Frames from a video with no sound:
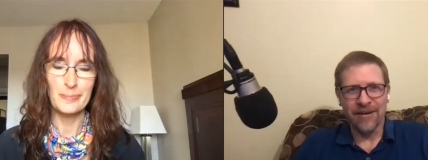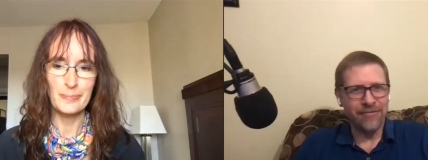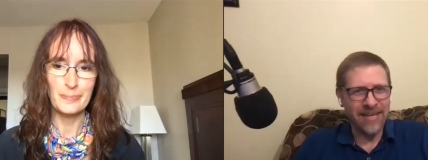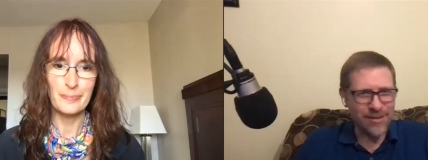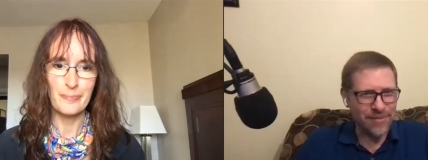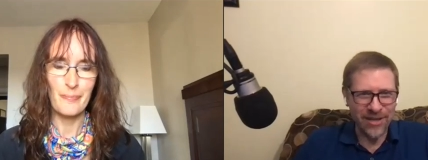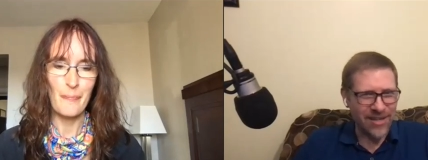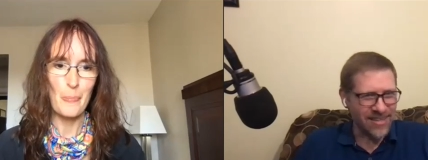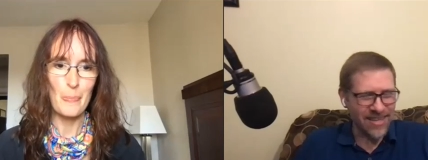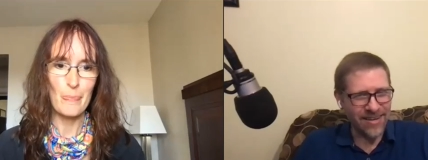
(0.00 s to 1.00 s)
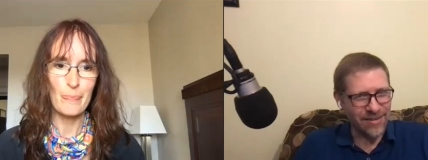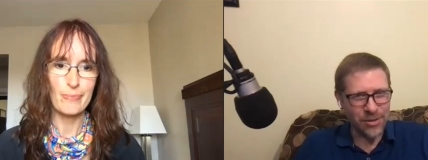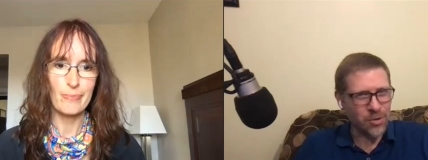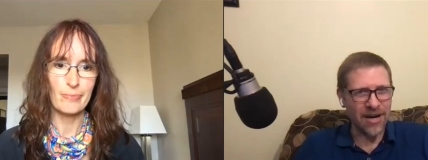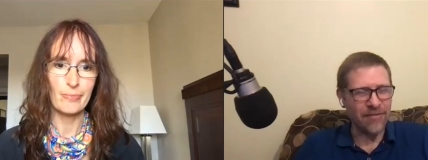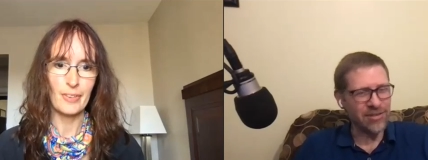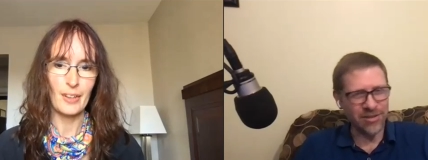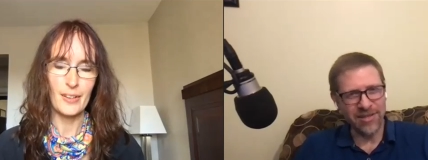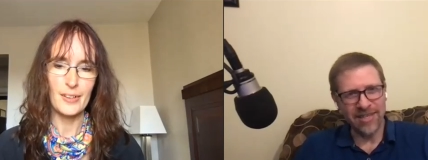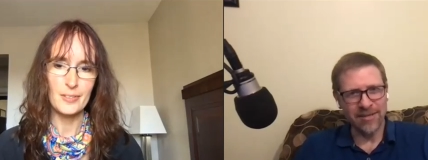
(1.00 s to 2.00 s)
Speaker 1: to find something like that in a store
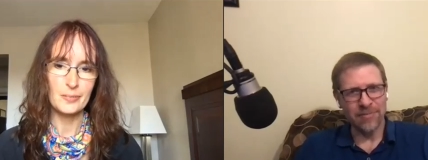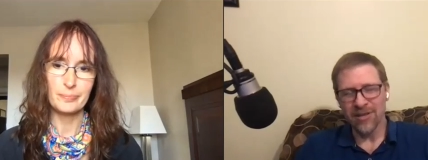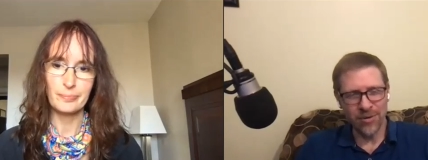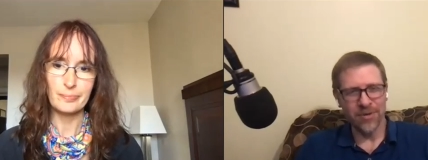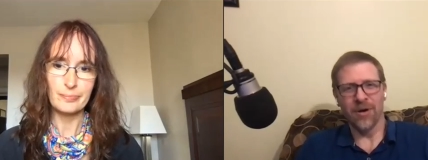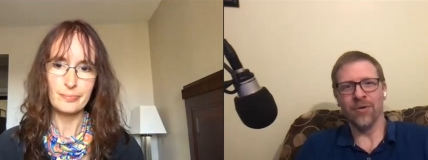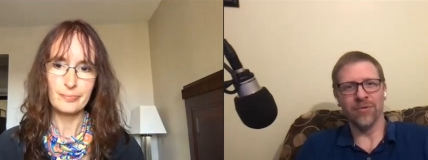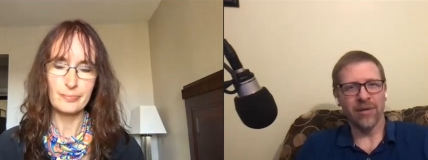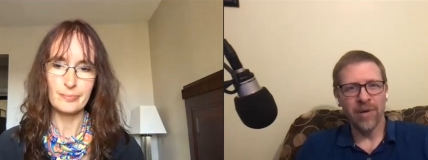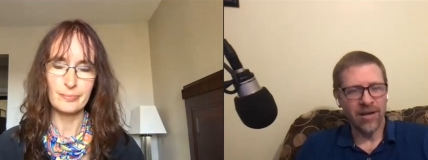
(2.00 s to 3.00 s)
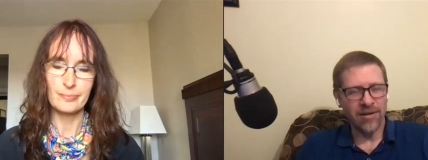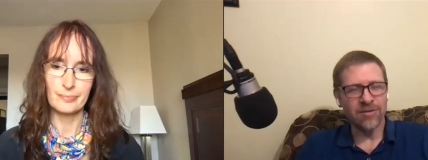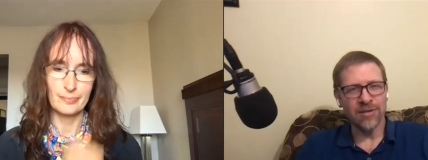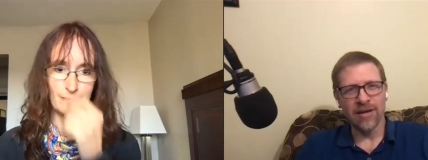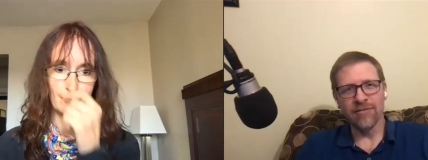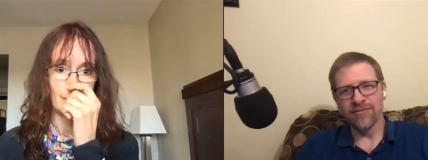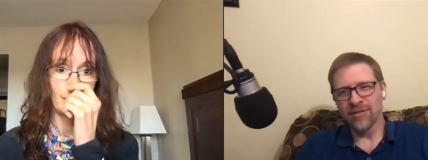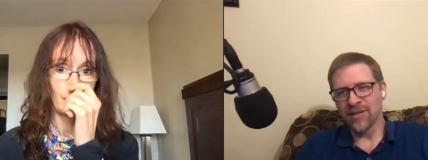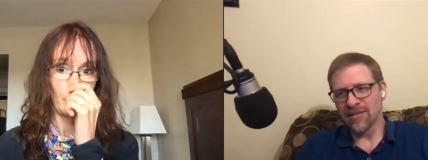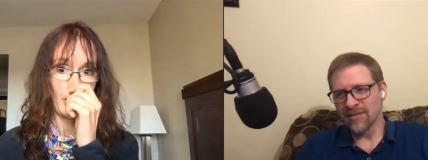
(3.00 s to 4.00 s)
obviously that's something that you could only make yourself so
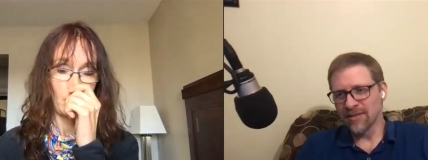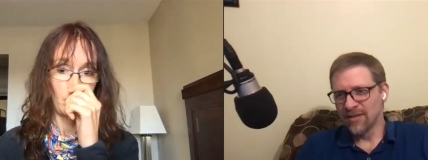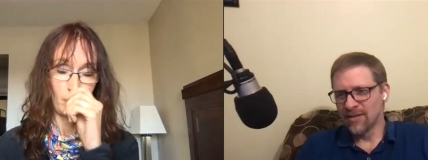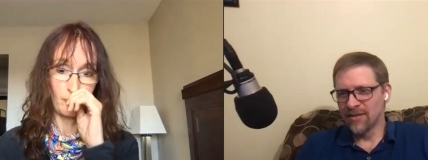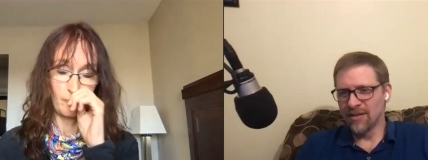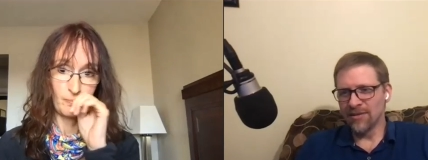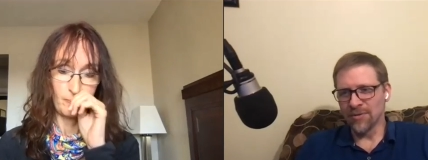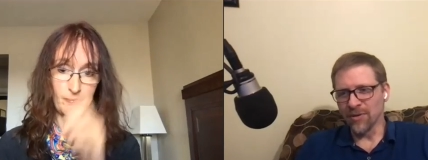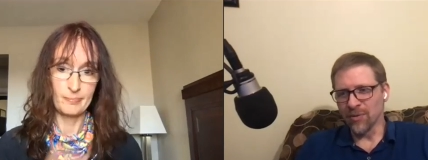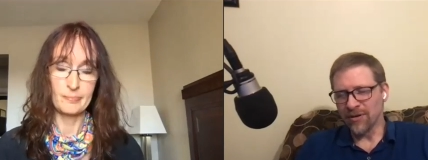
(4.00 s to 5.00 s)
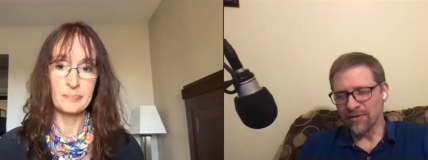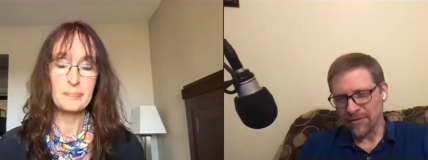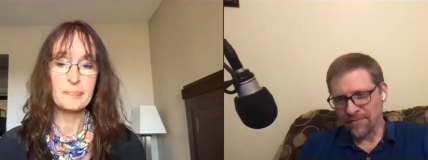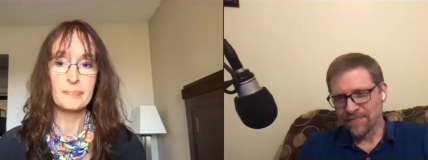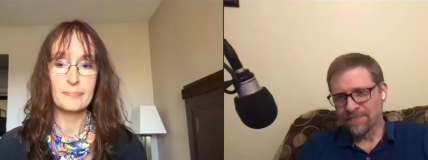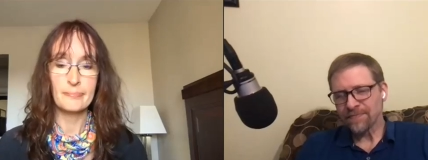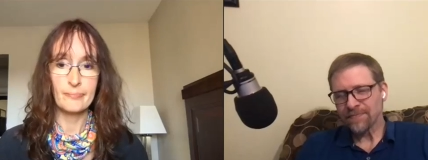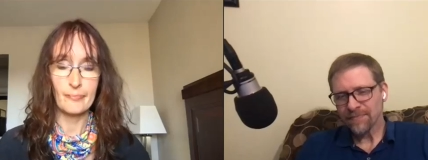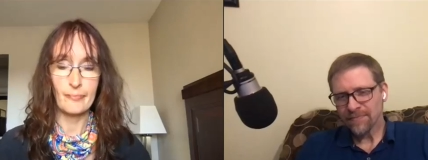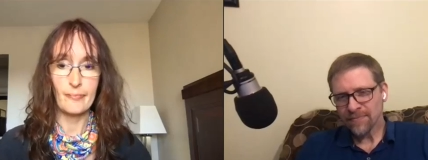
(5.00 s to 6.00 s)
that's right. that's really wonderful
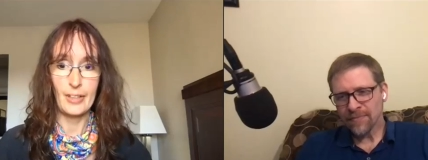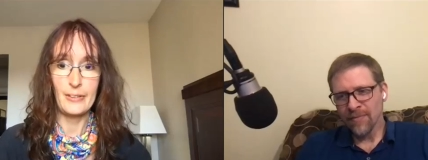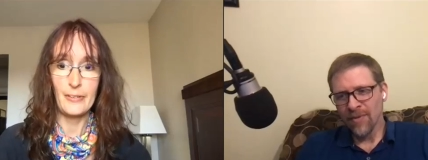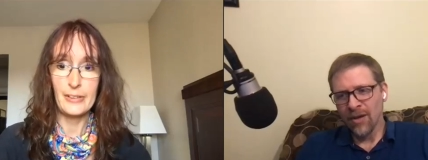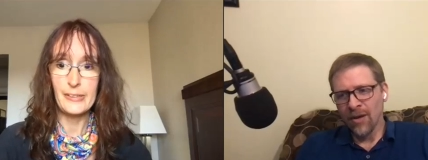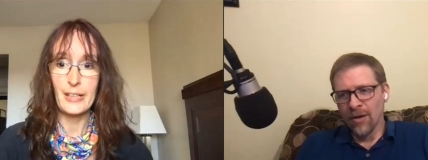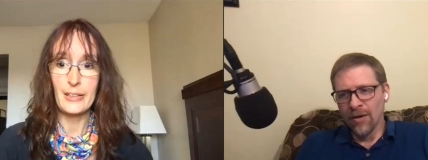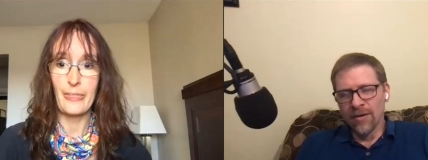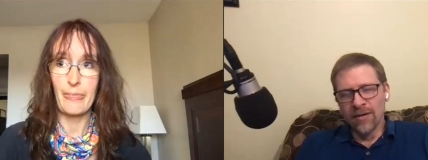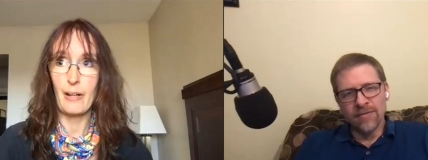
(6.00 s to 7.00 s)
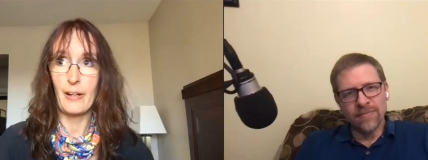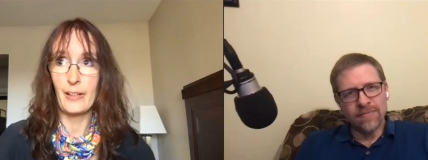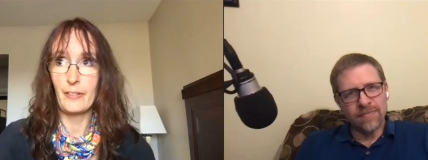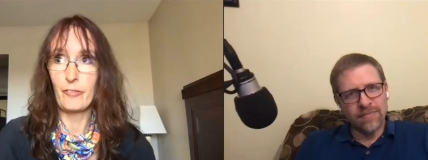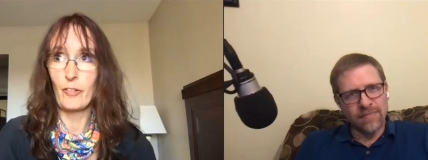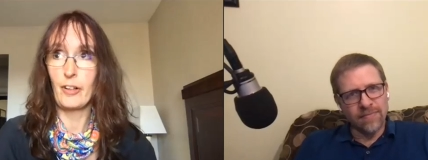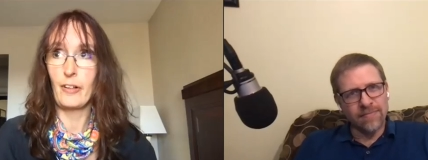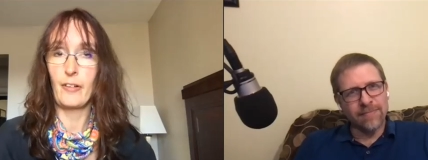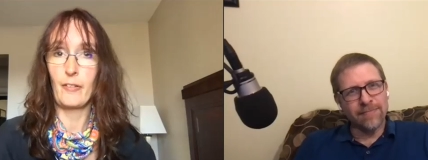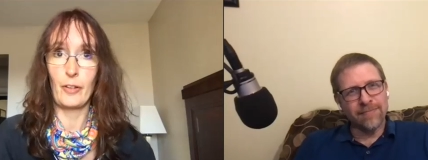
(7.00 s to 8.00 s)
Speaker 2: you know i just had a thought for
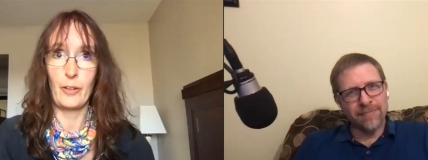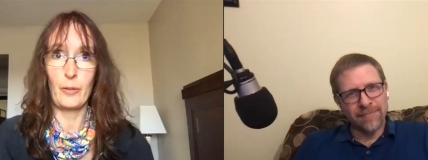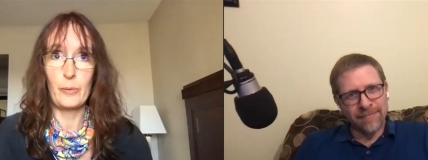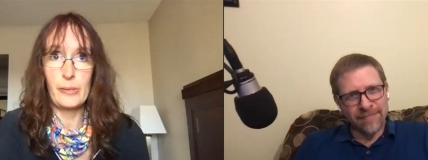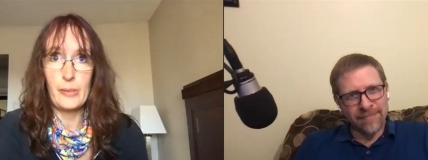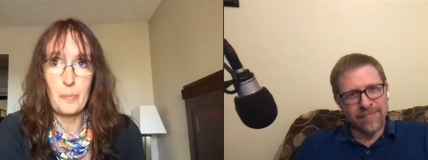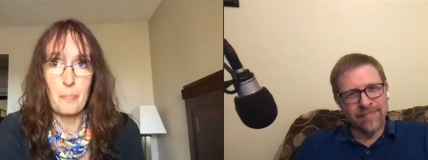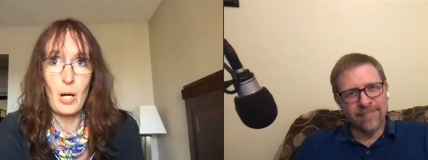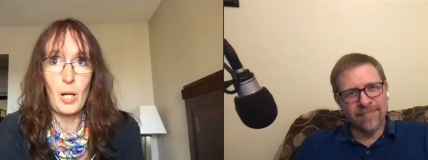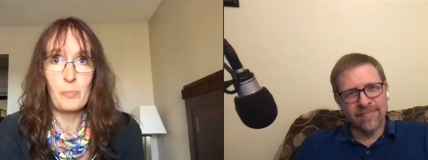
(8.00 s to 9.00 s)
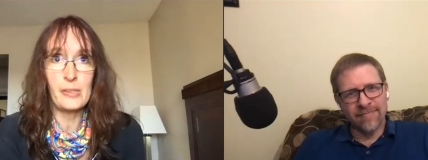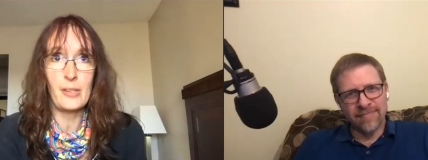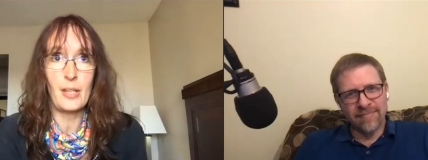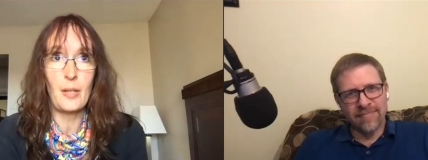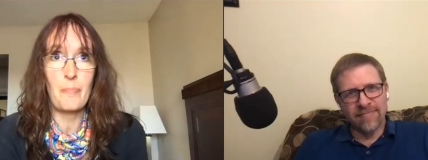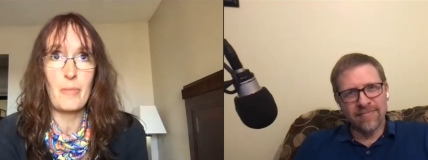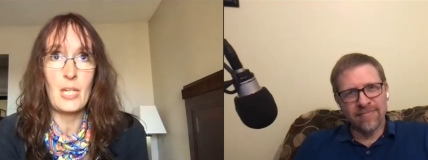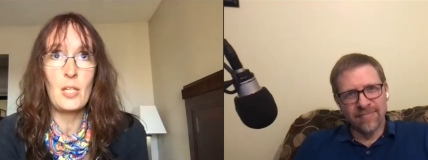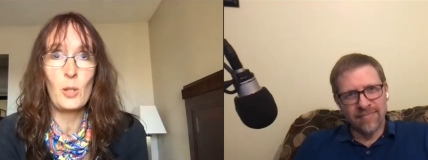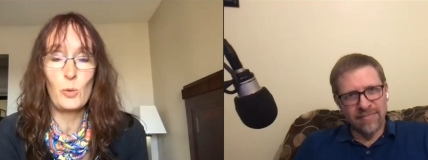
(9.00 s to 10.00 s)
for those moms like
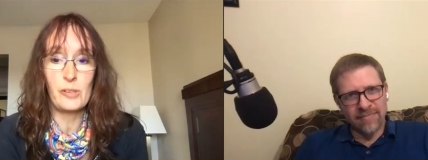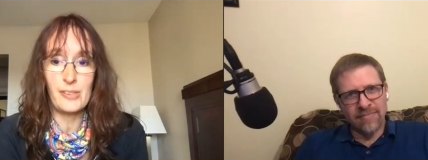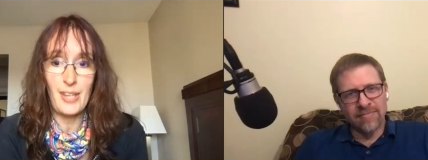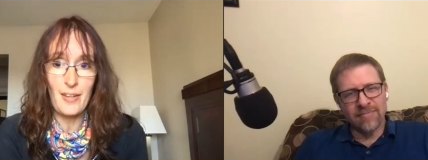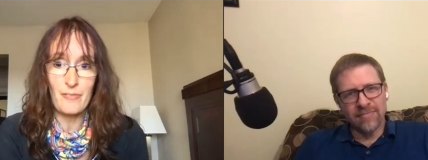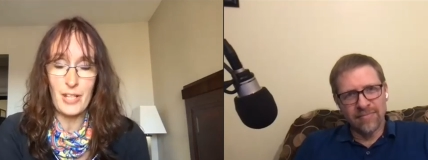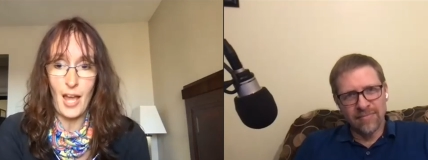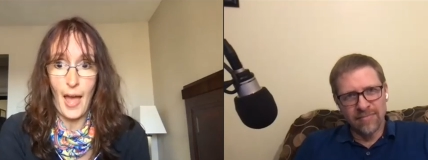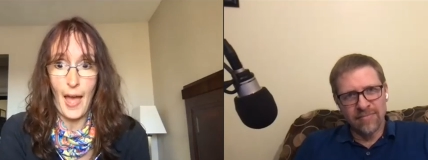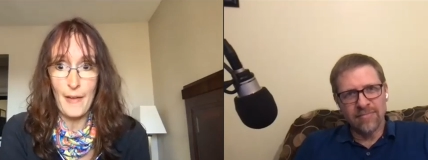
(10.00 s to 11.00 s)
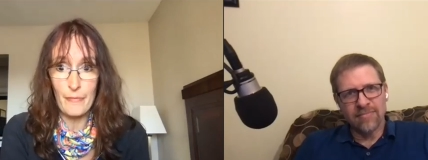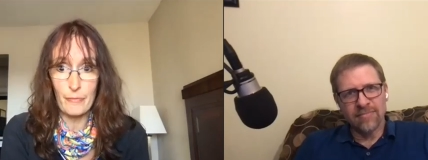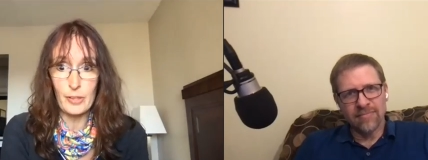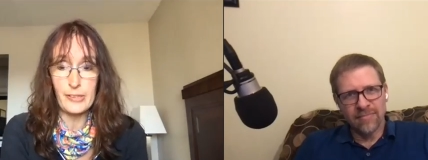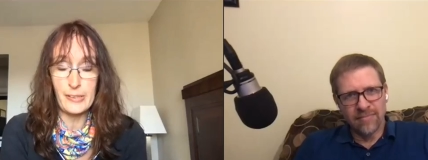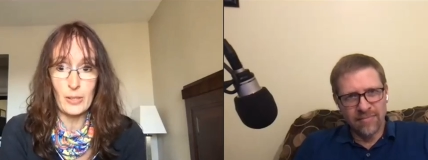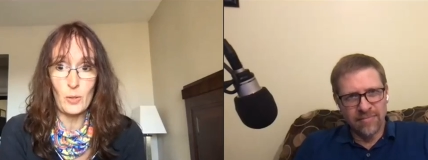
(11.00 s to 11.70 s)
me who saved every single